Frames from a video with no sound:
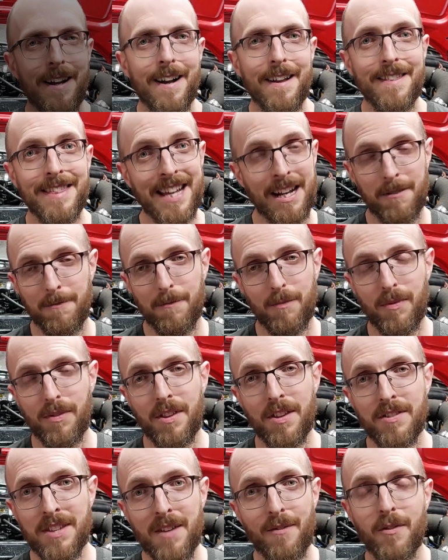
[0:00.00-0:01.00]
Now,
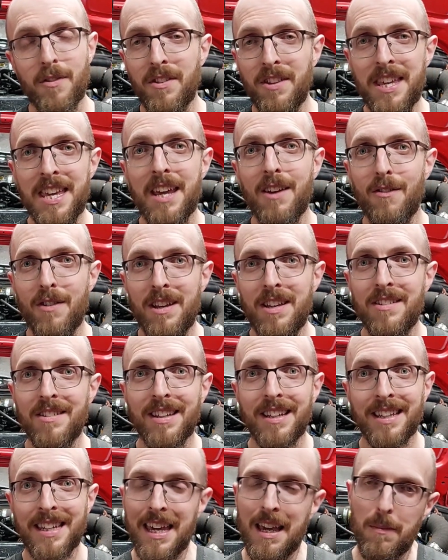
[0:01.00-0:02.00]
the difference here is
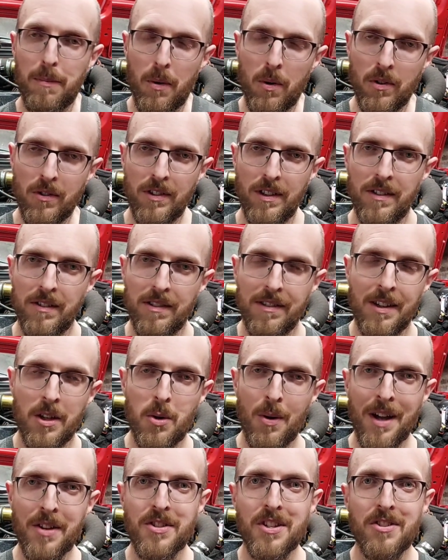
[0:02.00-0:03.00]
gearboxes. Now,
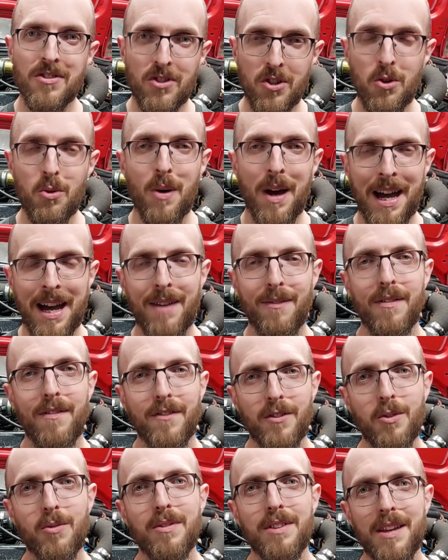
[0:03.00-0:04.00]
you actually do have a
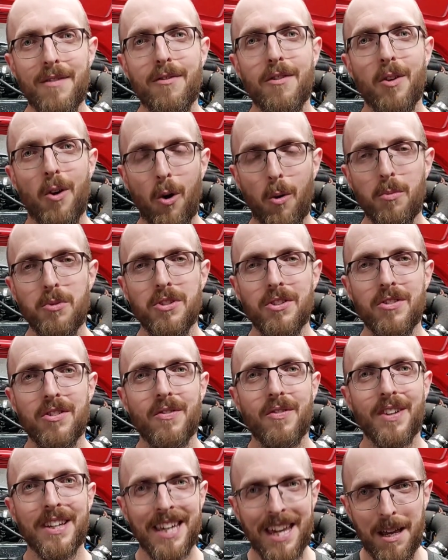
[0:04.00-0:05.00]
few different options
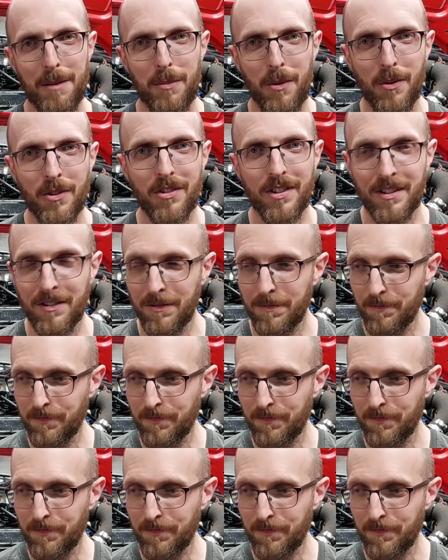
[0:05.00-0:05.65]
for gearboxes.